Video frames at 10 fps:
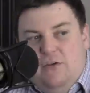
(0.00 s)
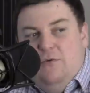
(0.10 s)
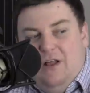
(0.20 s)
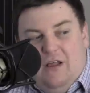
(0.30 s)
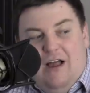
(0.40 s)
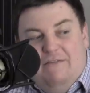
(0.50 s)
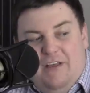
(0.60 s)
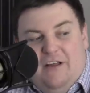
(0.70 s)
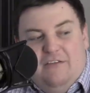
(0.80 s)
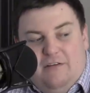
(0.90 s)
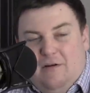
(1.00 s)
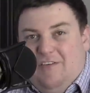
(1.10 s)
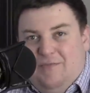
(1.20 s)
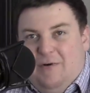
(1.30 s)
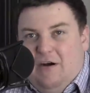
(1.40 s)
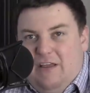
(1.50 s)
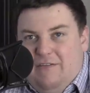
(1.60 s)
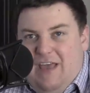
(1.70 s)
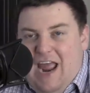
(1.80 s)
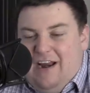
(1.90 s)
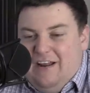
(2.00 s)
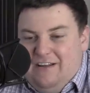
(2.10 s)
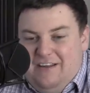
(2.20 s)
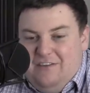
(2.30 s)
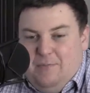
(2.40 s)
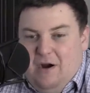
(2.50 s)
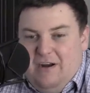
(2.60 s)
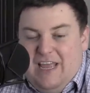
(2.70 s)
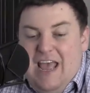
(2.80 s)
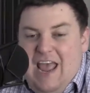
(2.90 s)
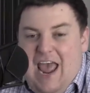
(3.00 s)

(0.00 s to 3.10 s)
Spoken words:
you will, of the Conservative Party of Canada. It's his party.